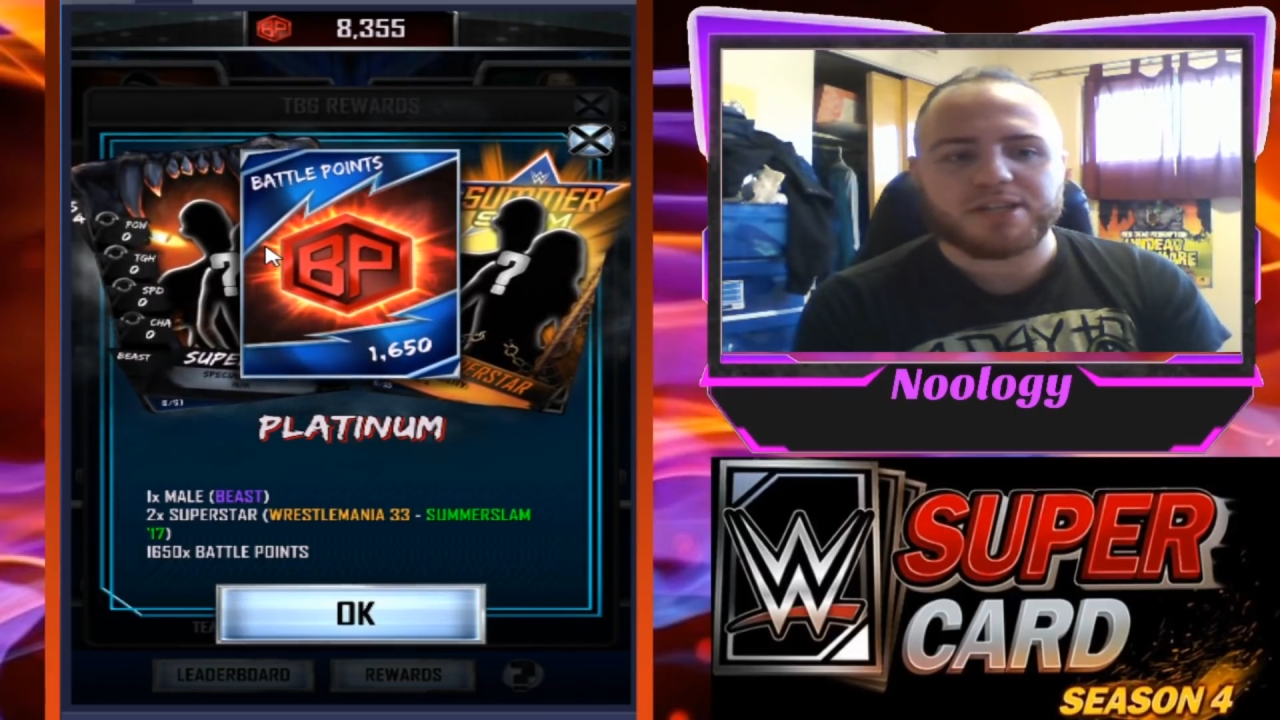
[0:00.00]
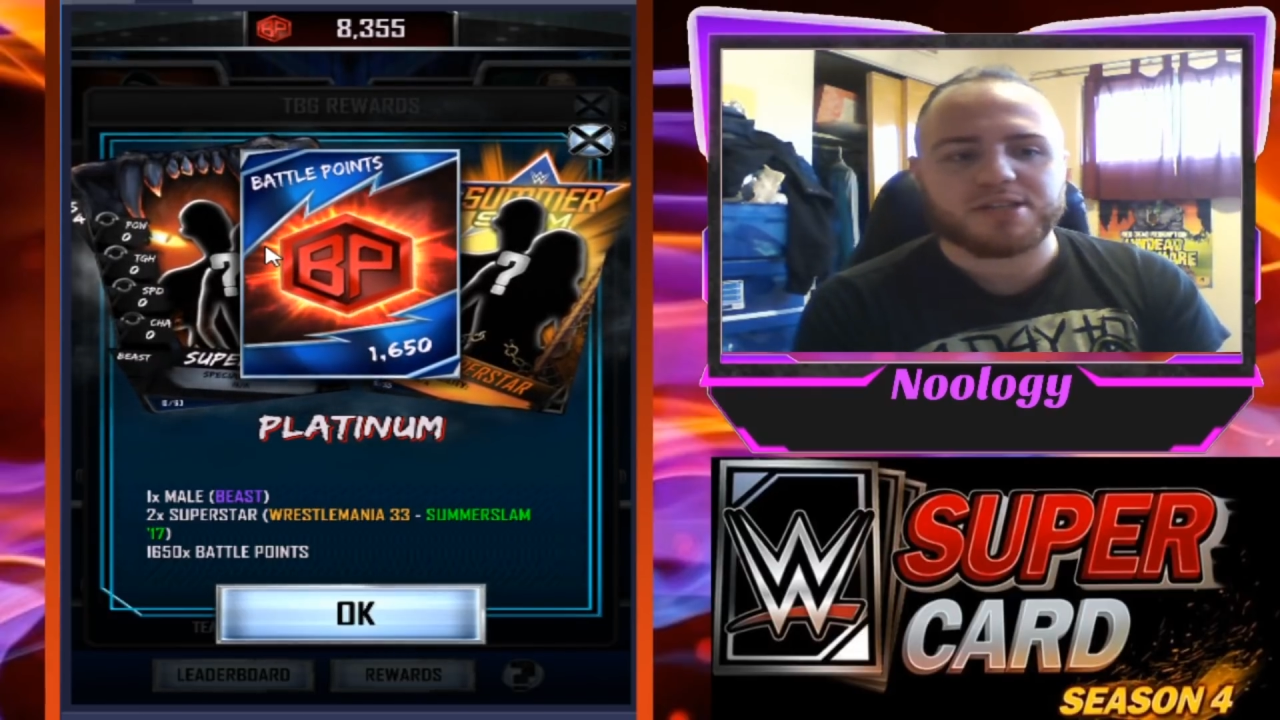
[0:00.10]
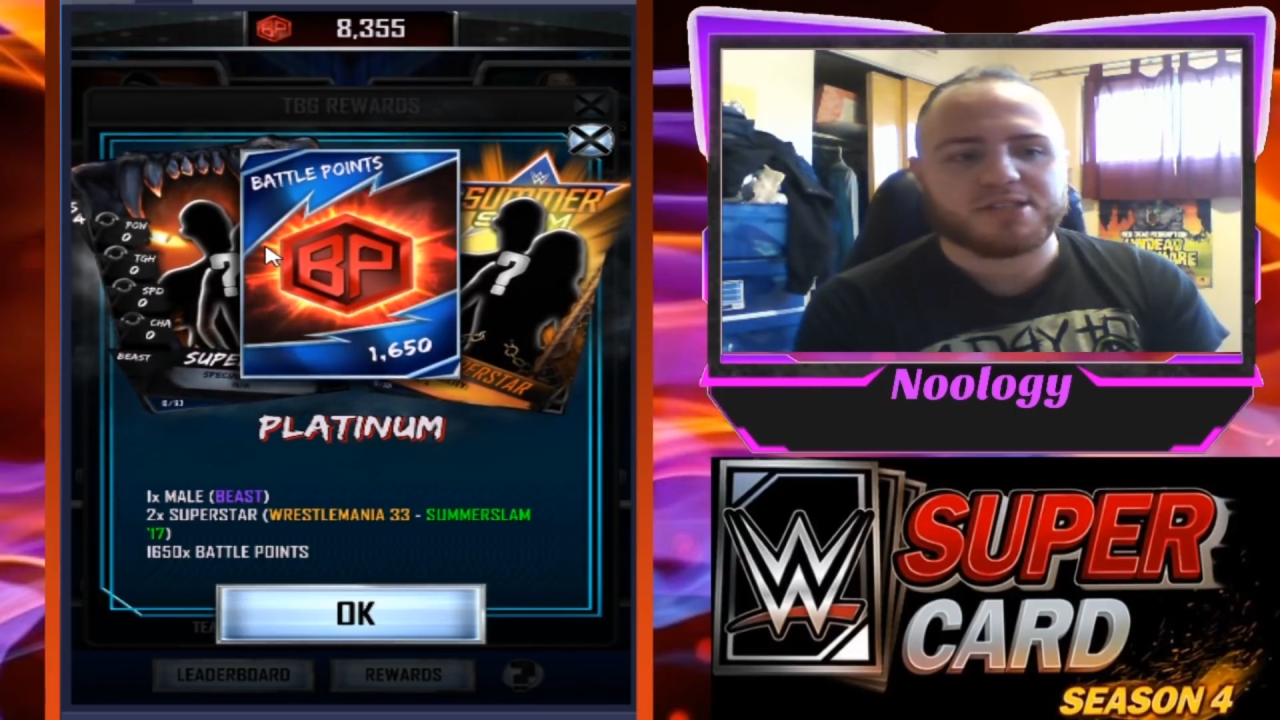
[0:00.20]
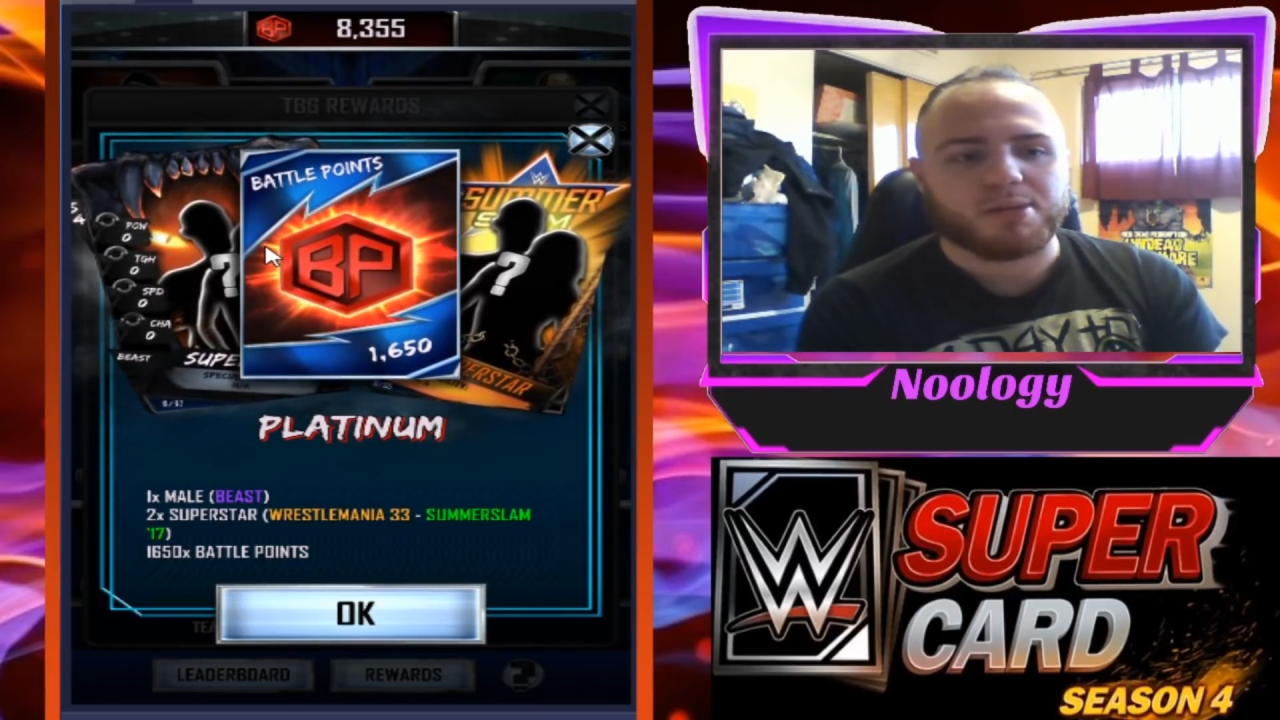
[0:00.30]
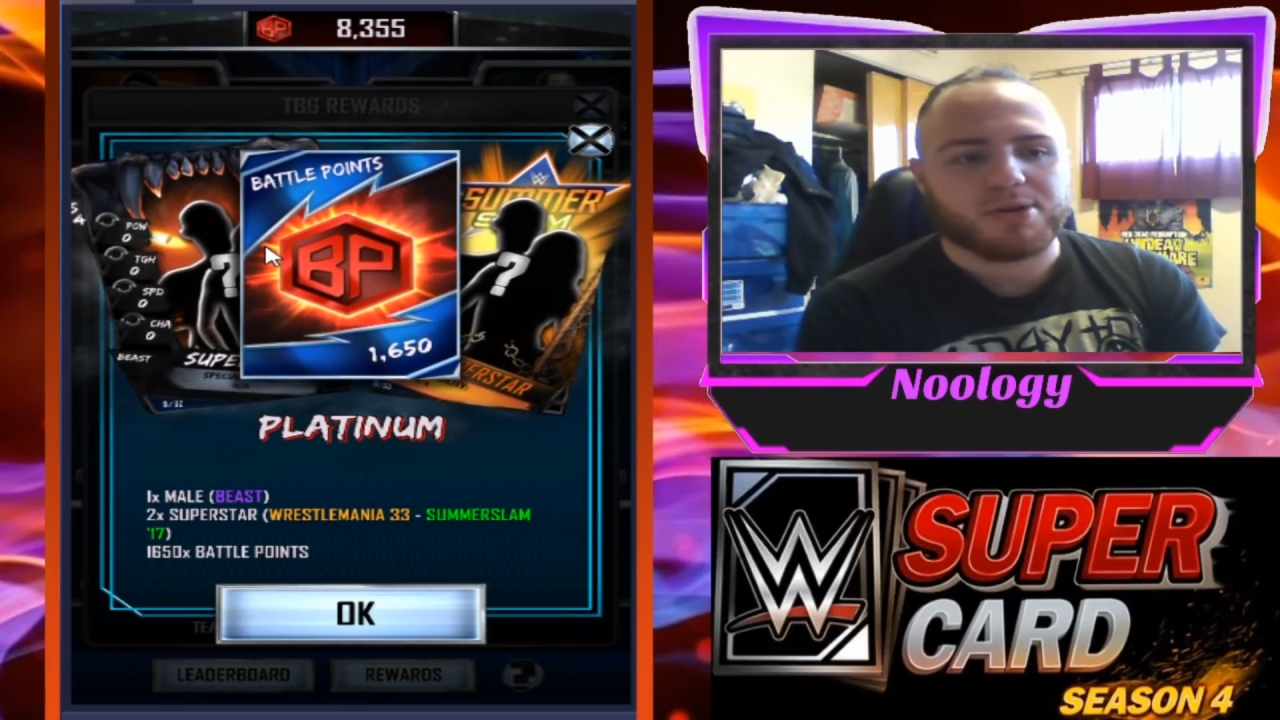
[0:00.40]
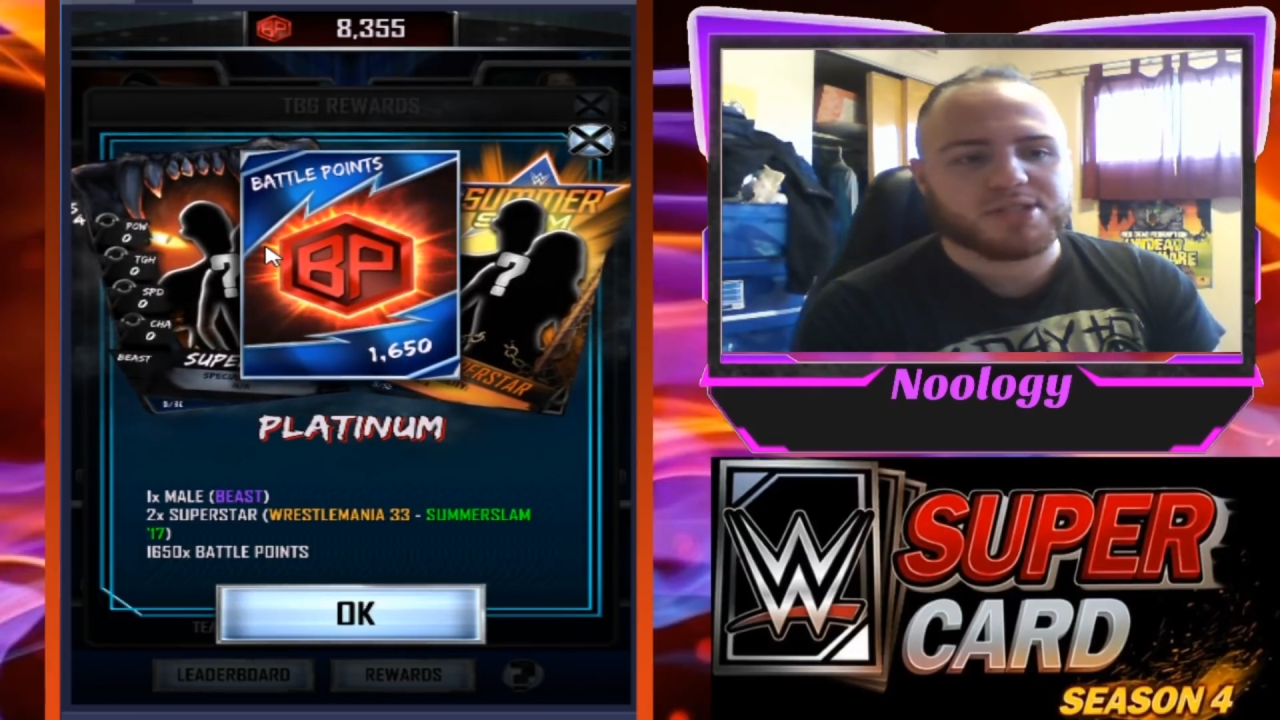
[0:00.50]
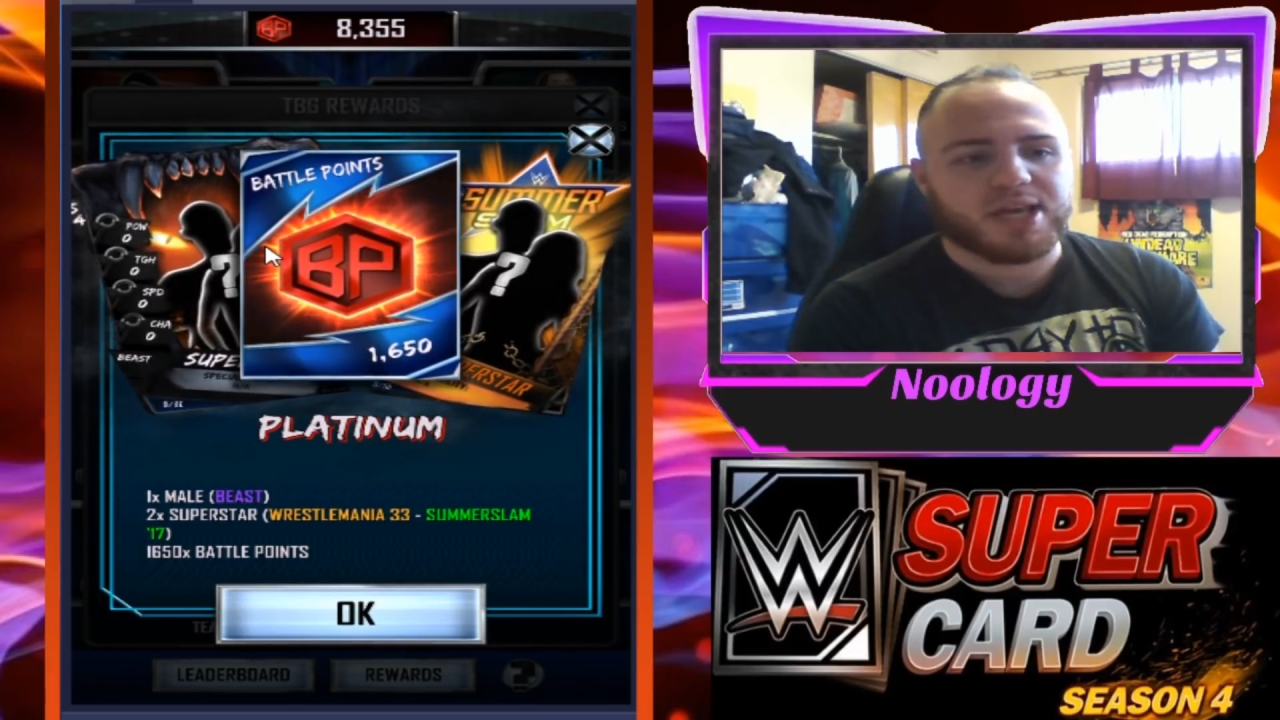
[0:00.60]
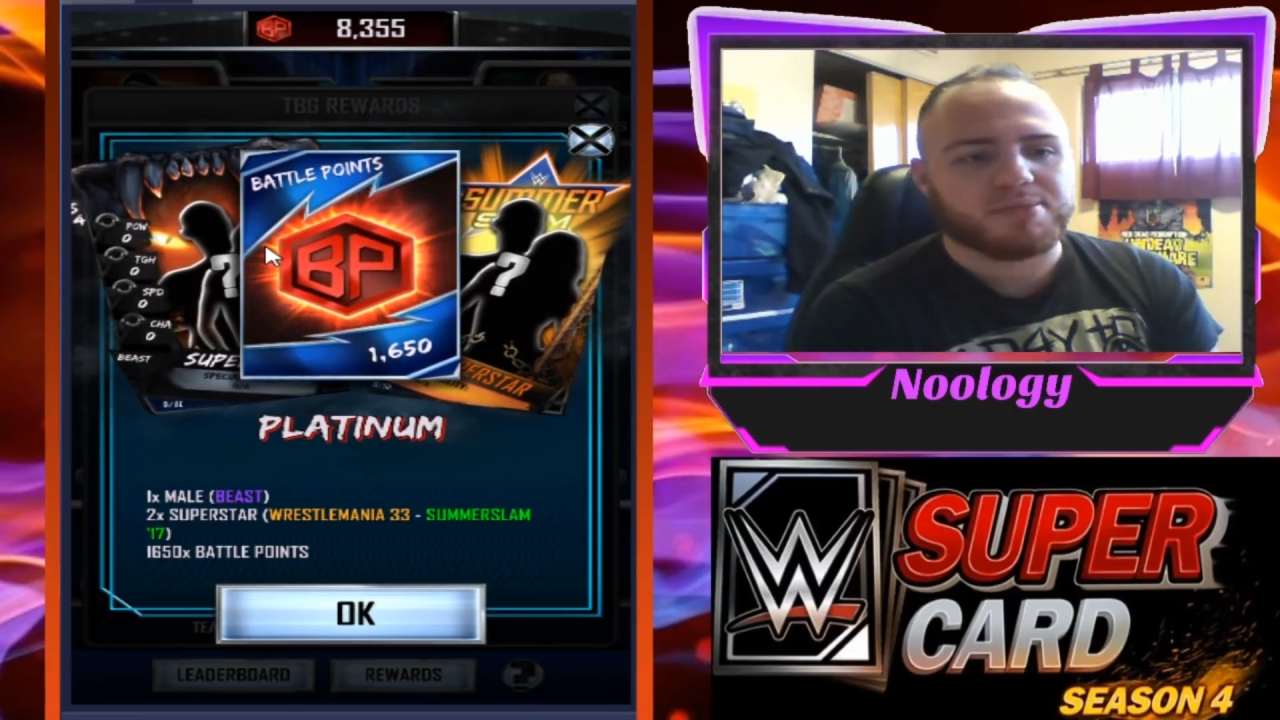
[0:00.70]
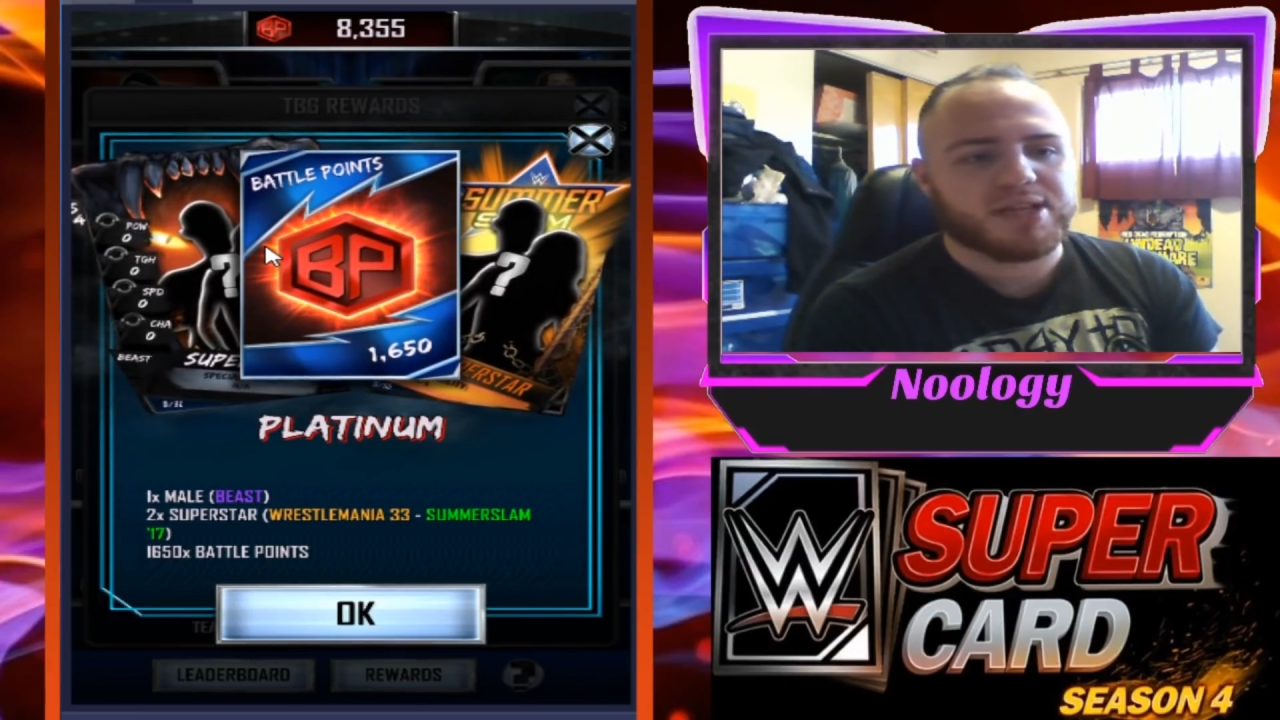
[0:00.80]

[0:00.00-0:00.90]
to SummerSlam